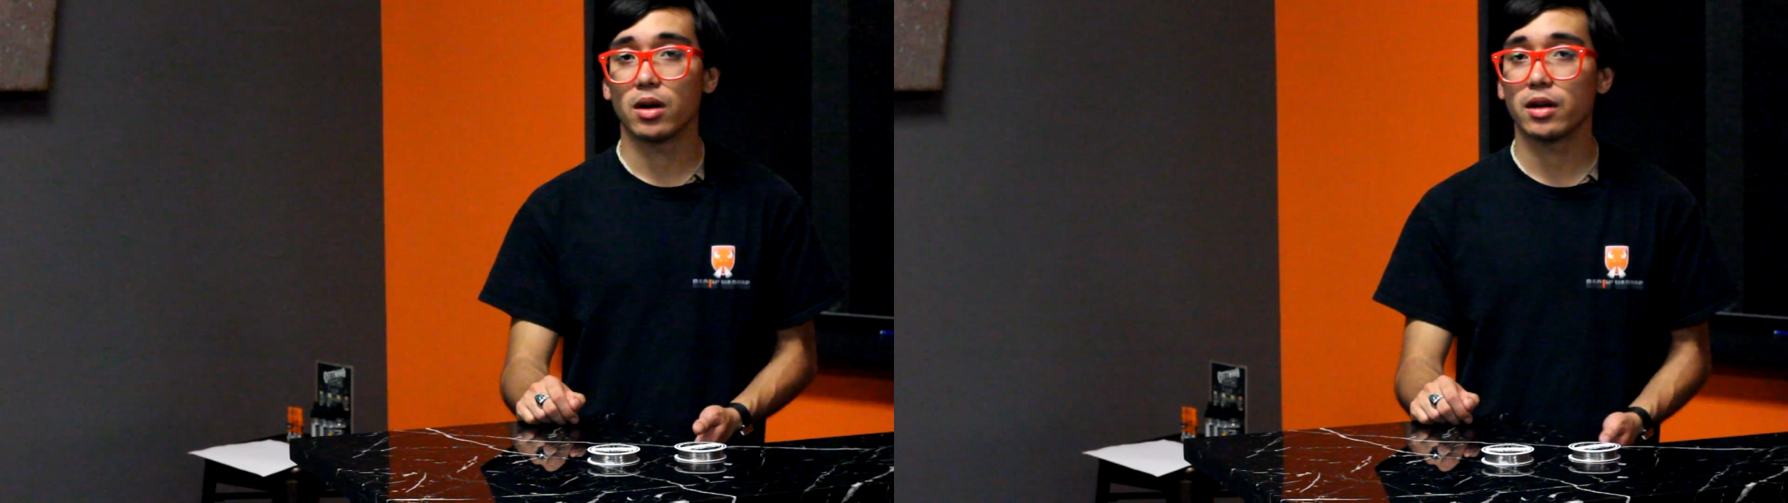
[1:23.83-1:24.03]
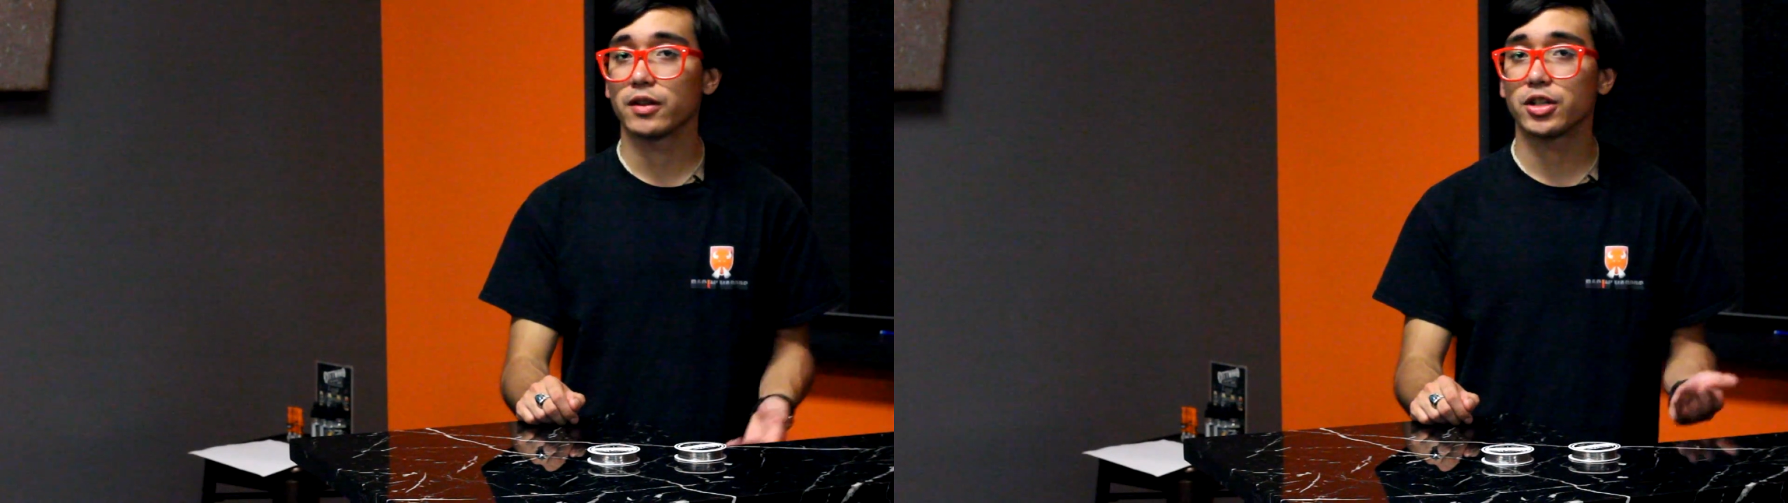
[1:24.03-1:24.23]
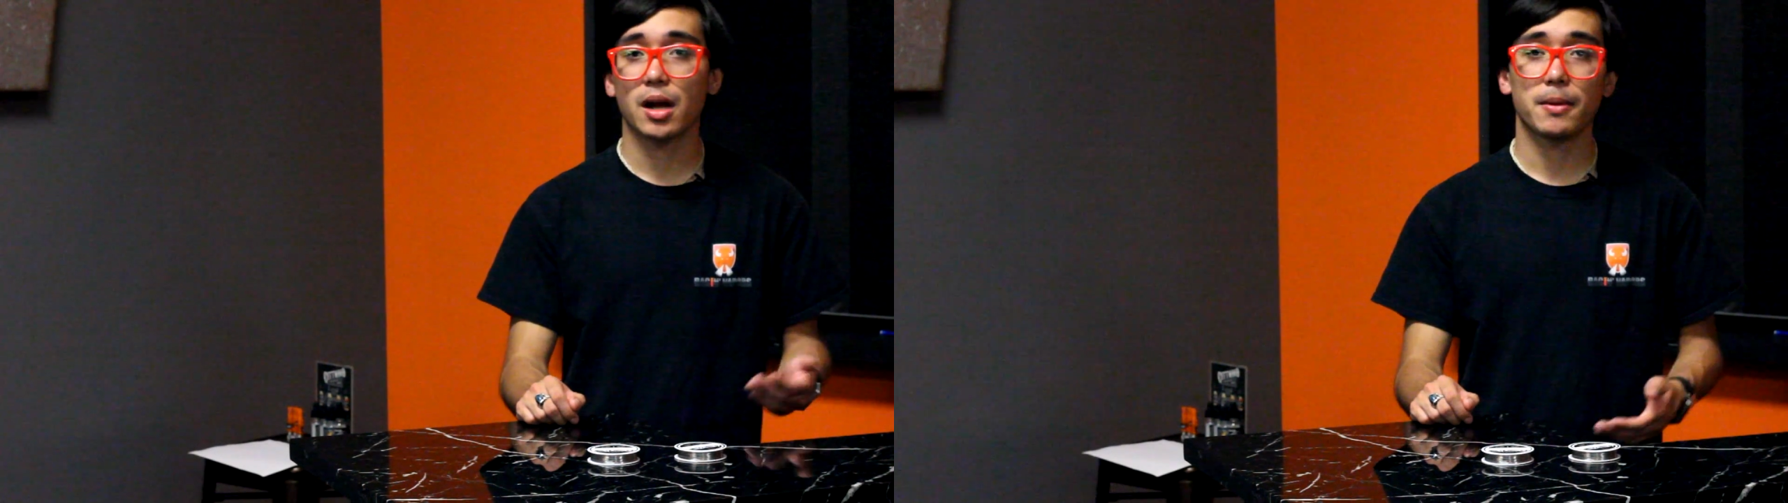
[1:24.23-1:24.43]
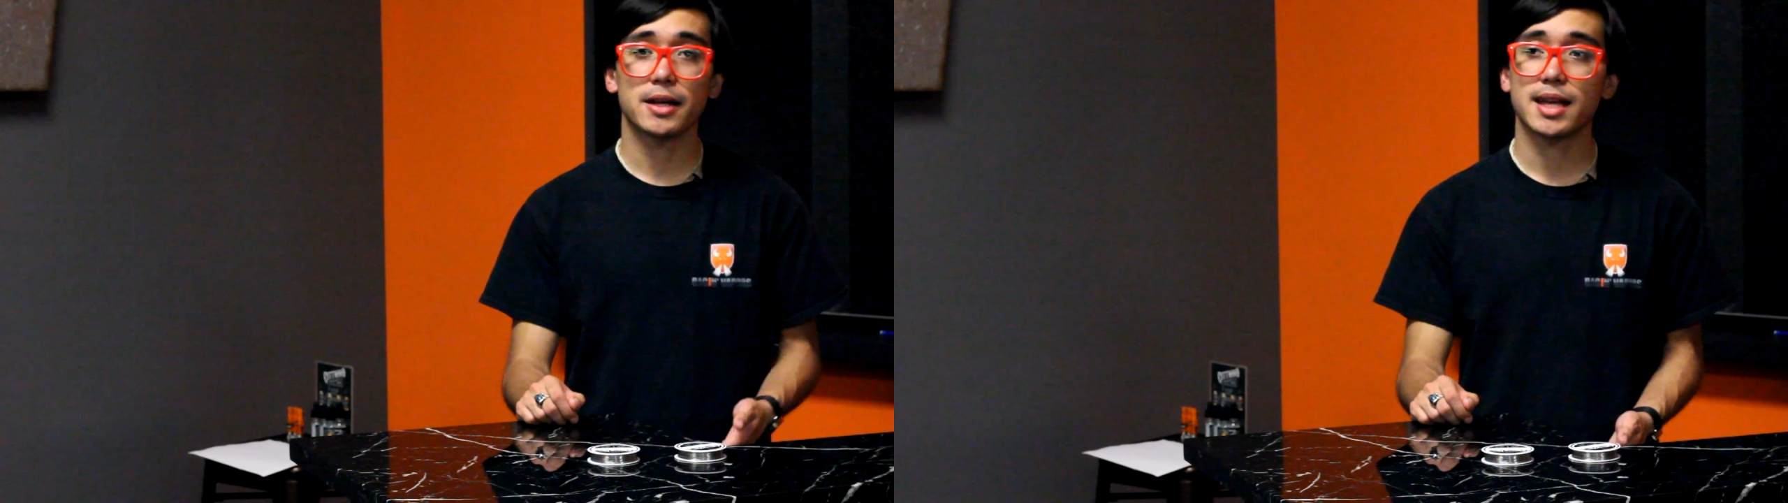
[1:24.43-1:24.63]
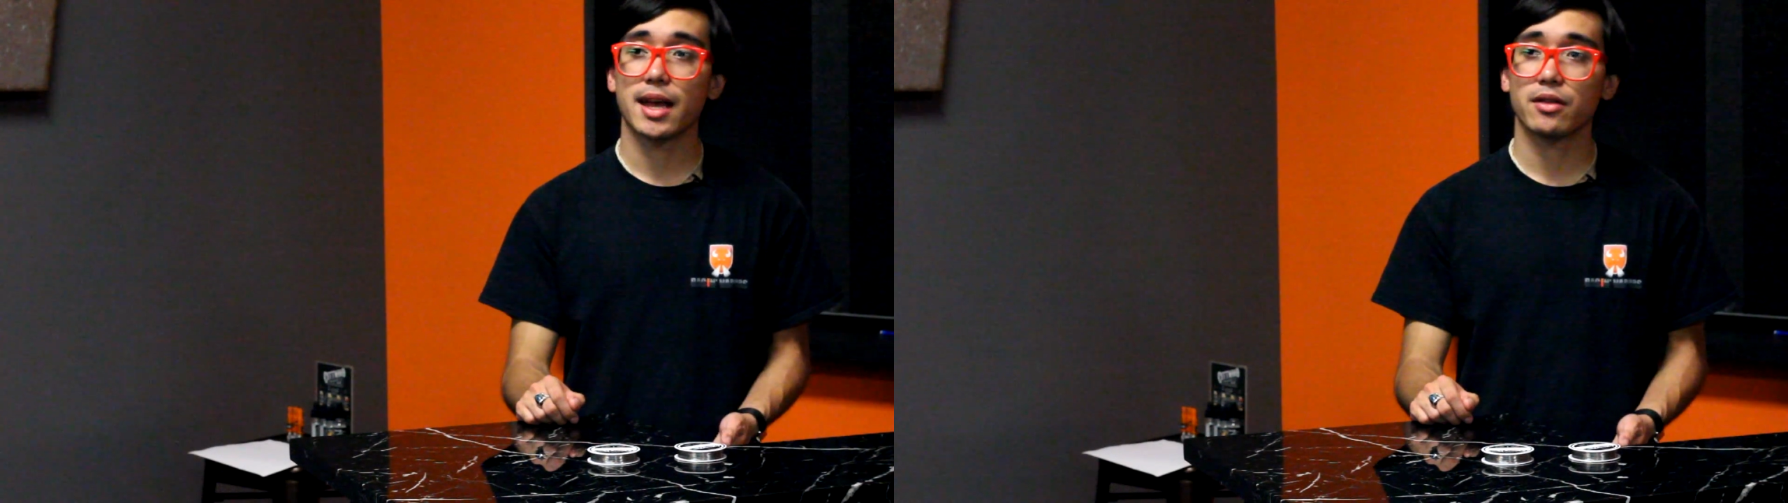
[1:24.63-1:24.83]
If a shop has
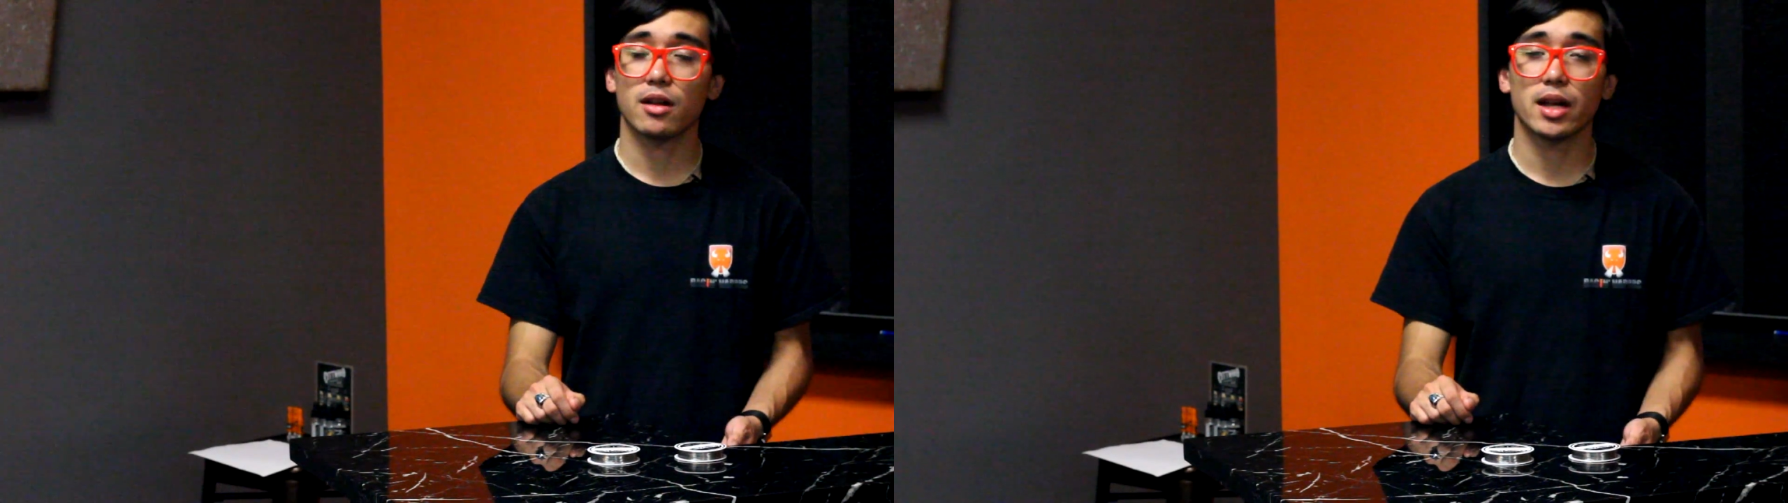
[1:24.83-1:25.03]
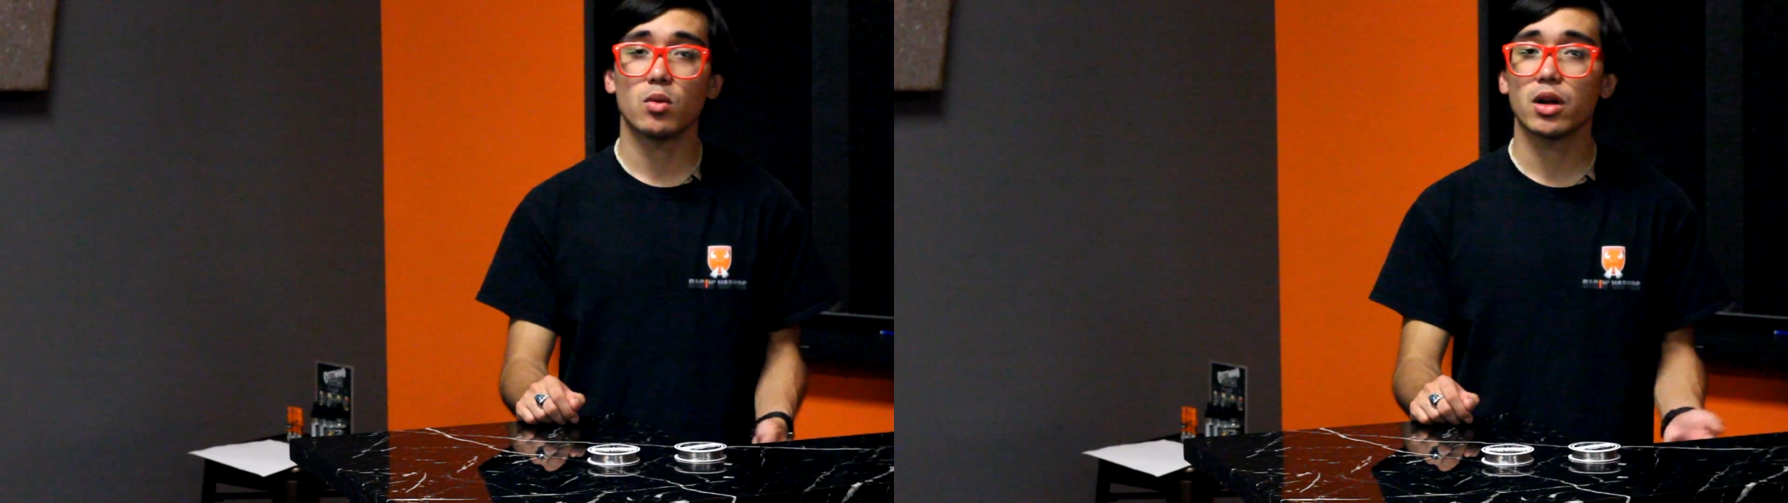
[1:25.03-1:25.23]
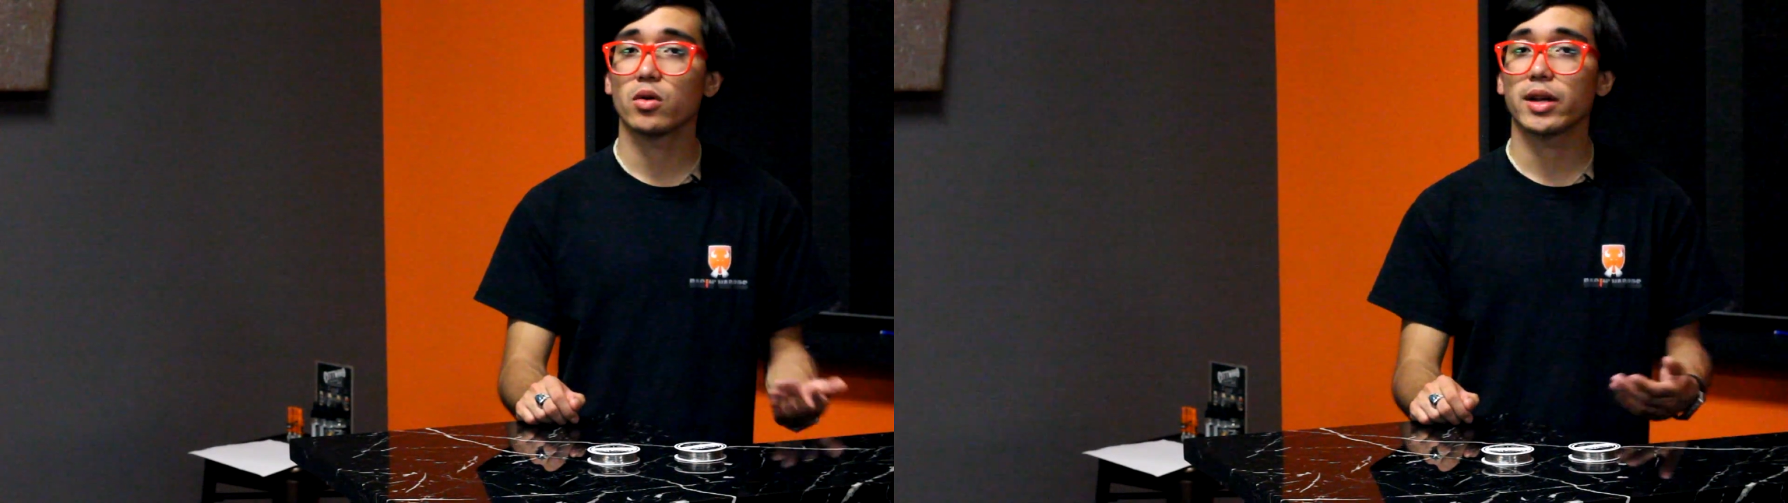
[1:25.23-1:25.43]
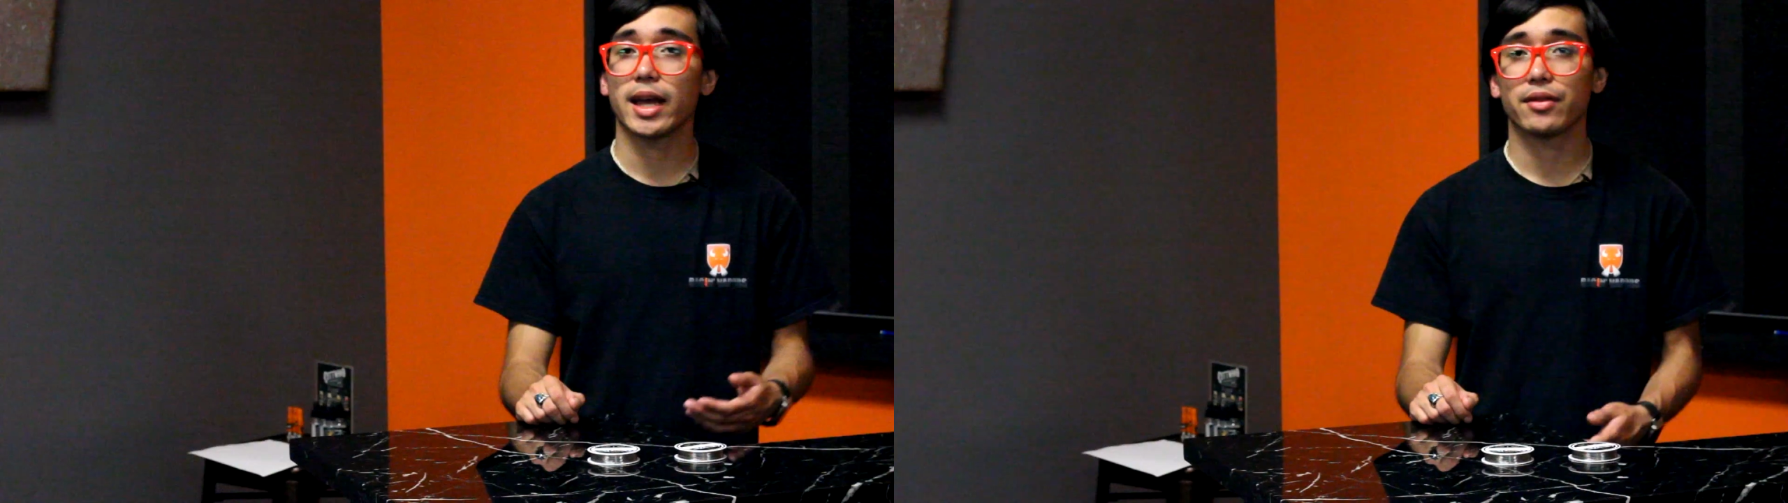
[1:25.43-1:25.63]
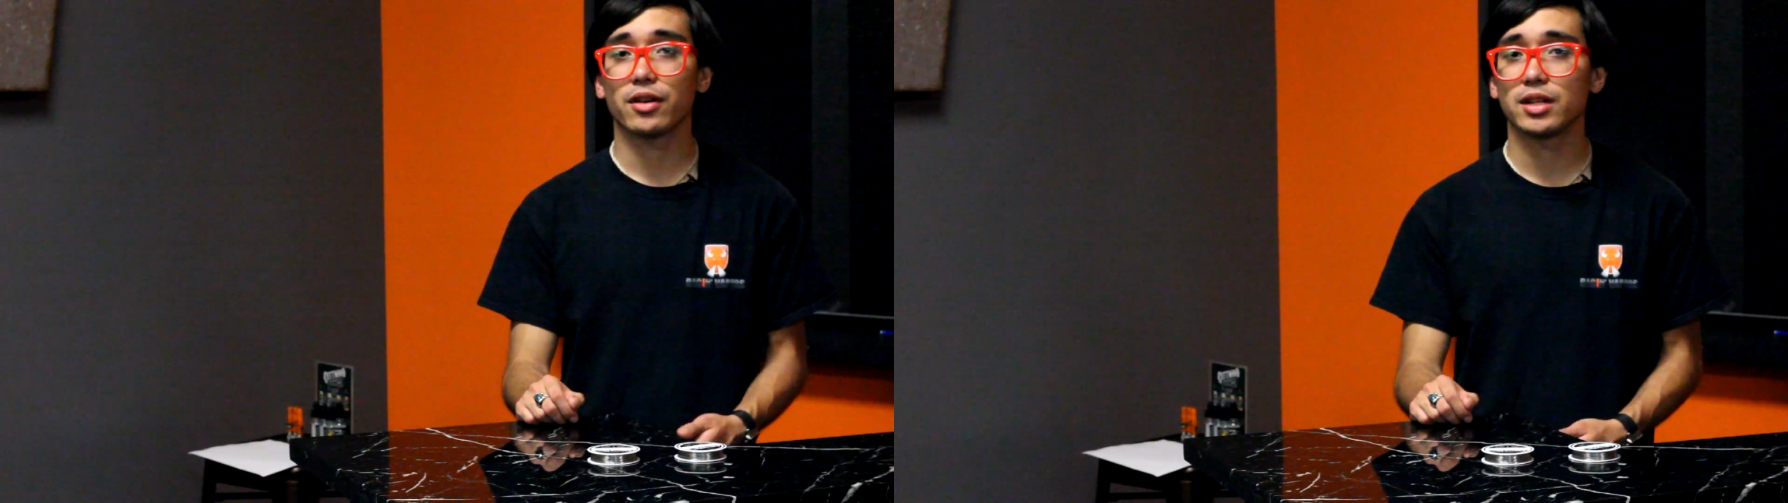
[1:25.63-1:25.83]
Kanthal A1 or
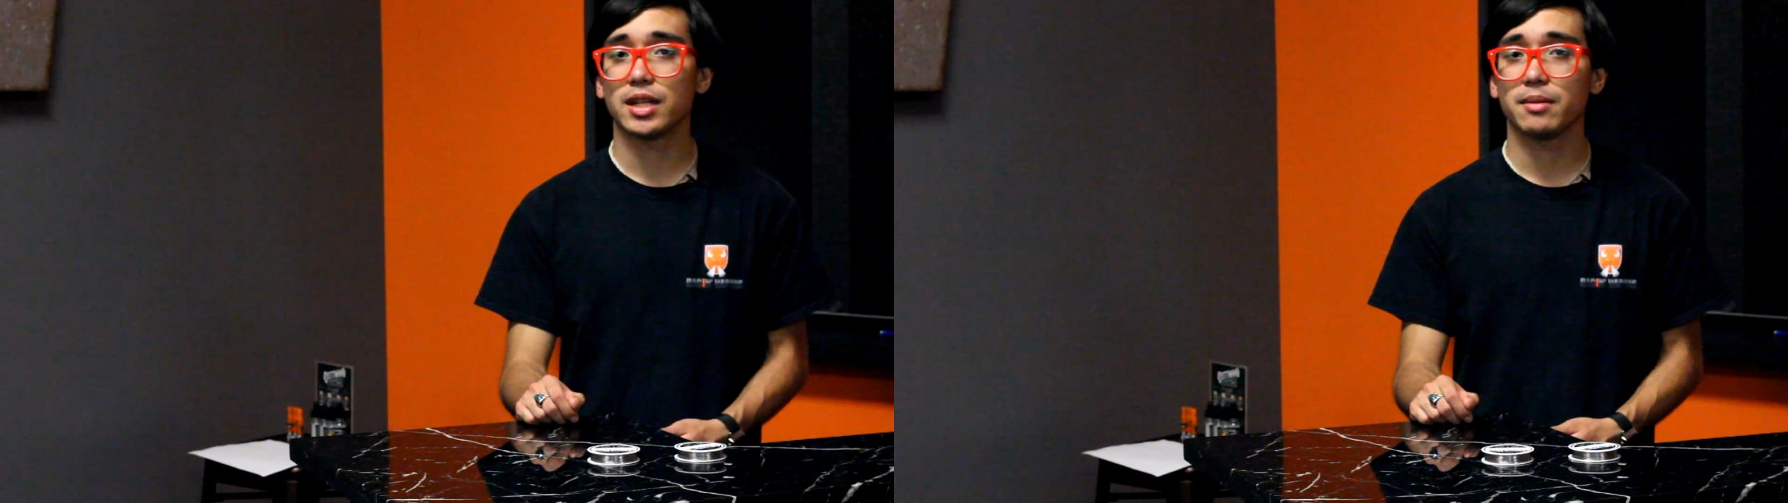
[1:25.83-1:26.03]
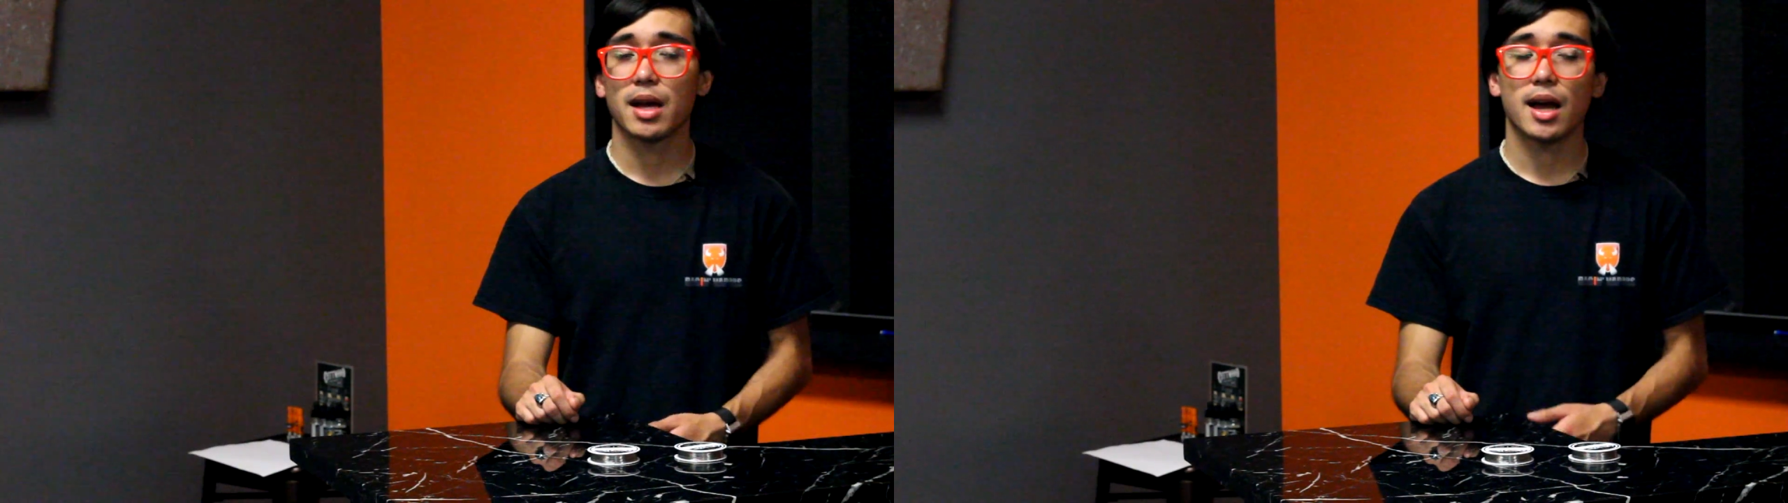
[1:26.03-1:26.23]
Kanthal D,